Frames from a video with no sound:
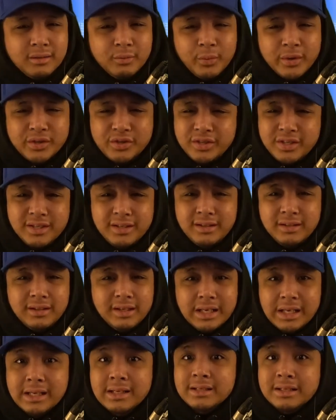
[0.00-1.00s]
when she
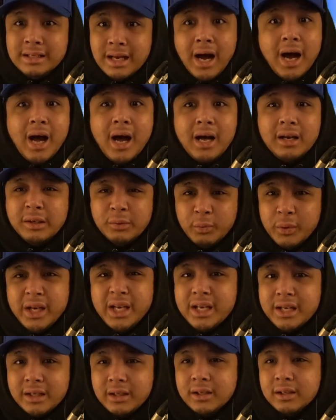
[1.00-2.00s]
is not
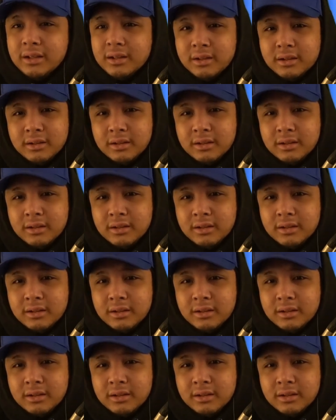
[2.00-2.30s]
weak.